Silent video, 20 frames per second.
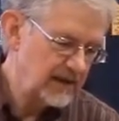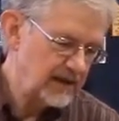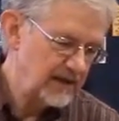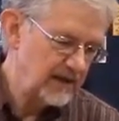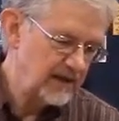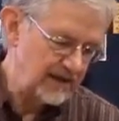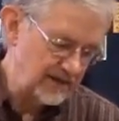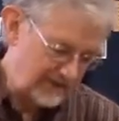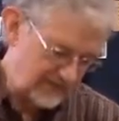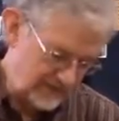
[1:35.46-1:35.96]

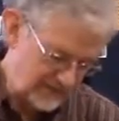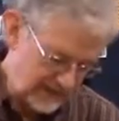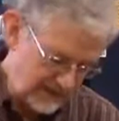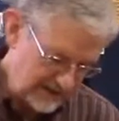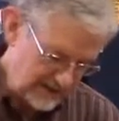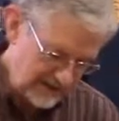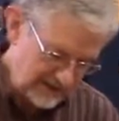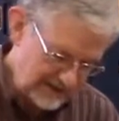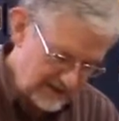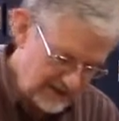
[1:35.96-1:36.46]
Oh,
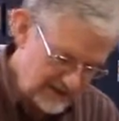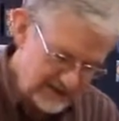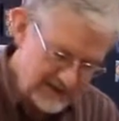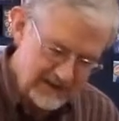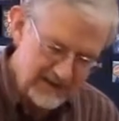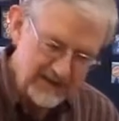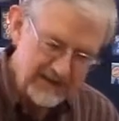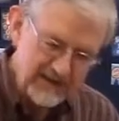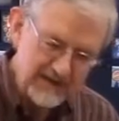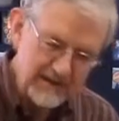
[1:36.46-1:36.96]
well.
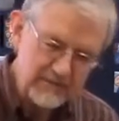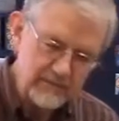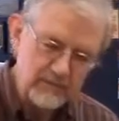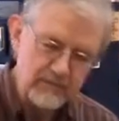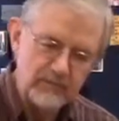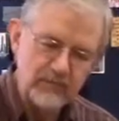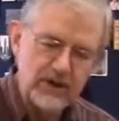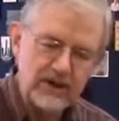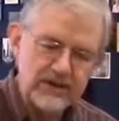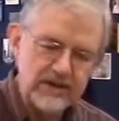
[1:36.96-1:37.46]

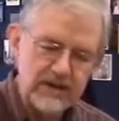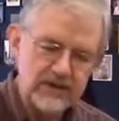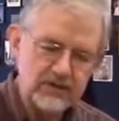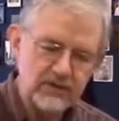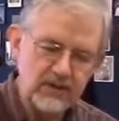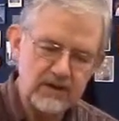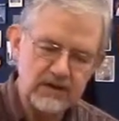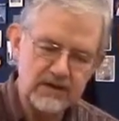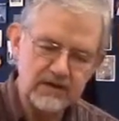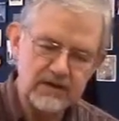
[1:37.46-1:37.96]
But that's
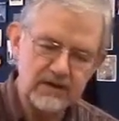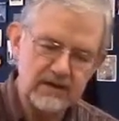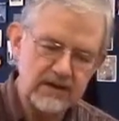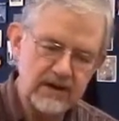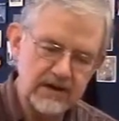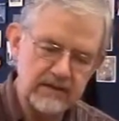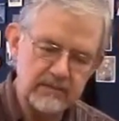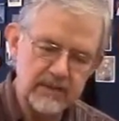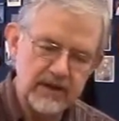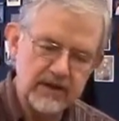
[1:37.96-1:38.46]
what
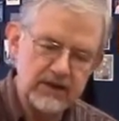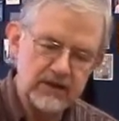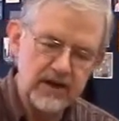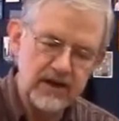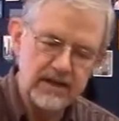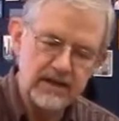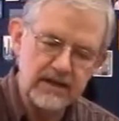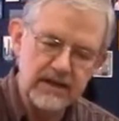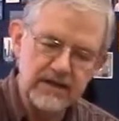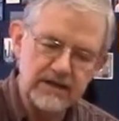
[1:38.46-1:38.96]
God made
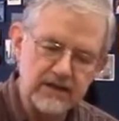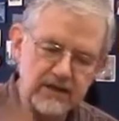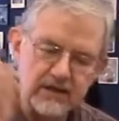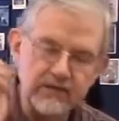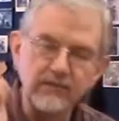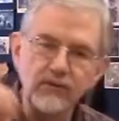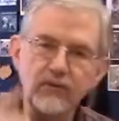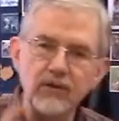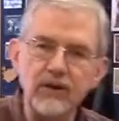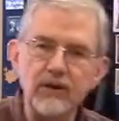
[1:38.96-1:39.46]
shot glasses
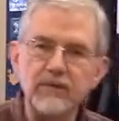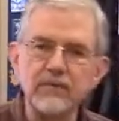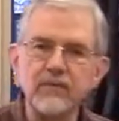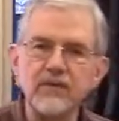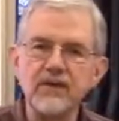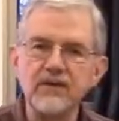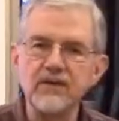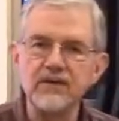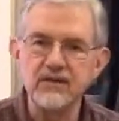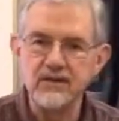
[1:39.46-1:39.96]
for.
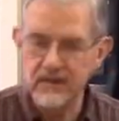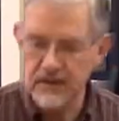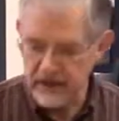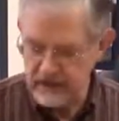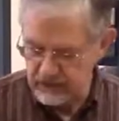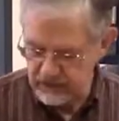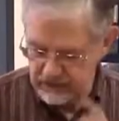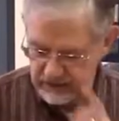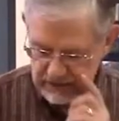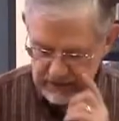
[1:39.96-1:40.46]
So that
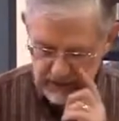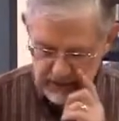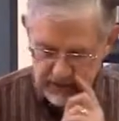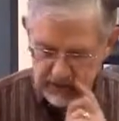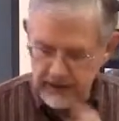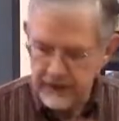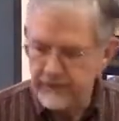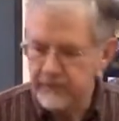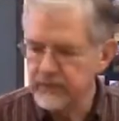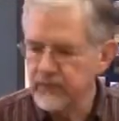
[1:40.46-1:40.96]
holds the egg.
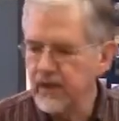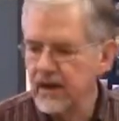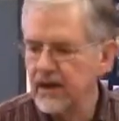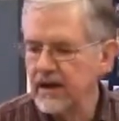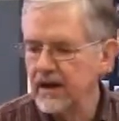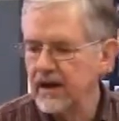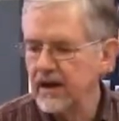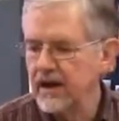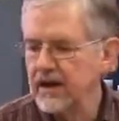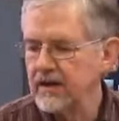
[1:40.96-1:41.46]

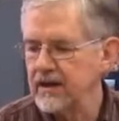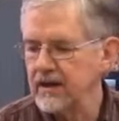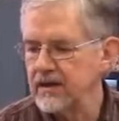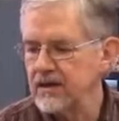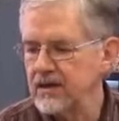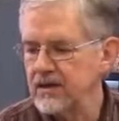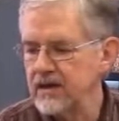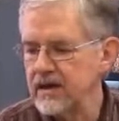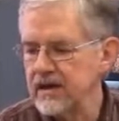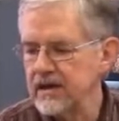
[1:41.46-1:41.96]
And then
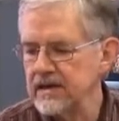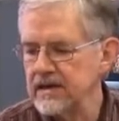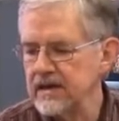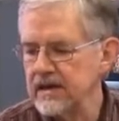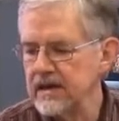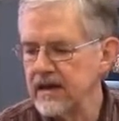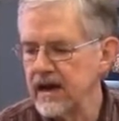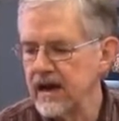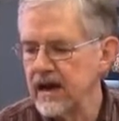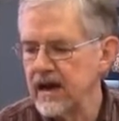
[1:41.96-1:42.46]
you need
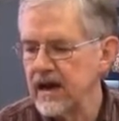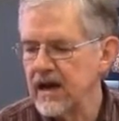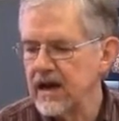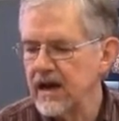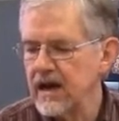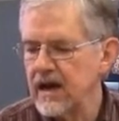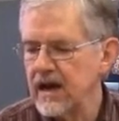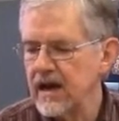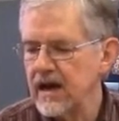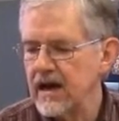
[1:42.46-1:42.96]

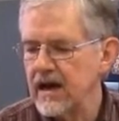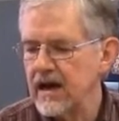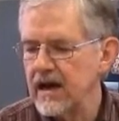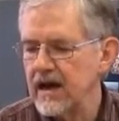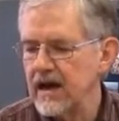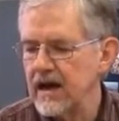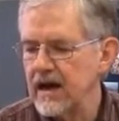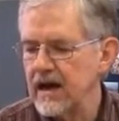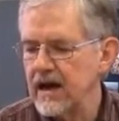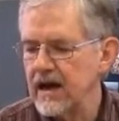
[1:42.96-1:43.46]

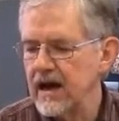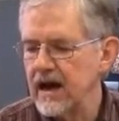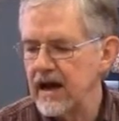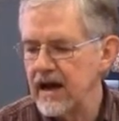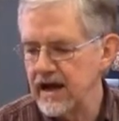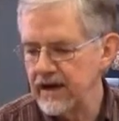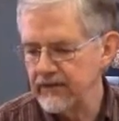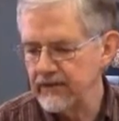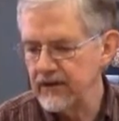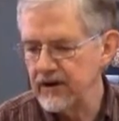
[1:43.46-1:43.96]
a
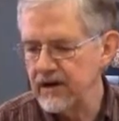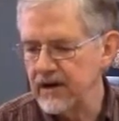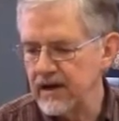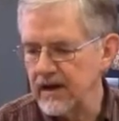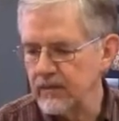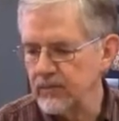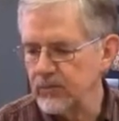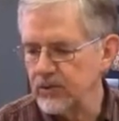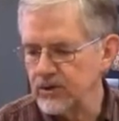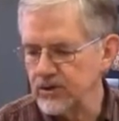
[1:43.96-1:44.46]
half a
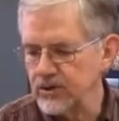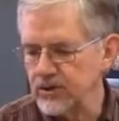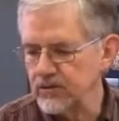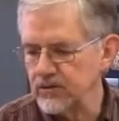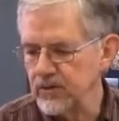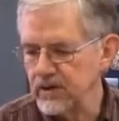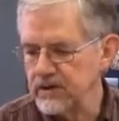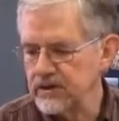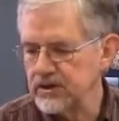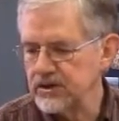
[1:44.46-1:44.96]
cup, which is
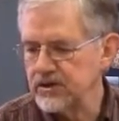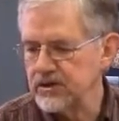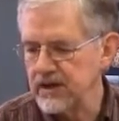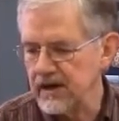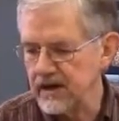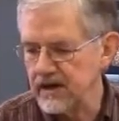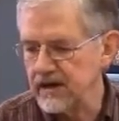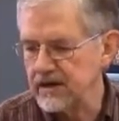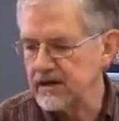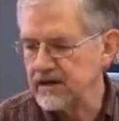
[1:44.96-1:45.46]
1
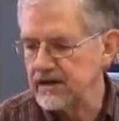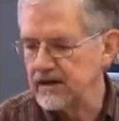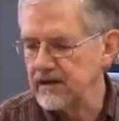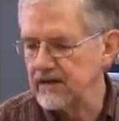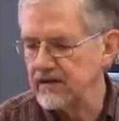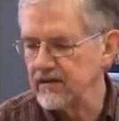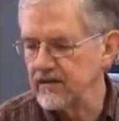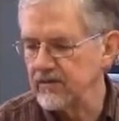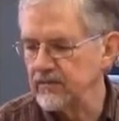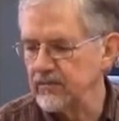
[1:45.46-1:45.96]
stick
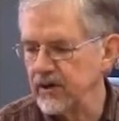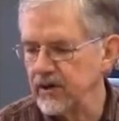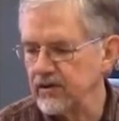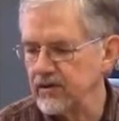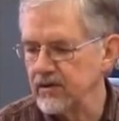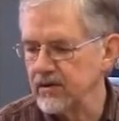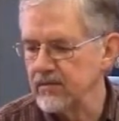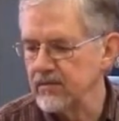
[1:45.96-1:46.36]
of butter or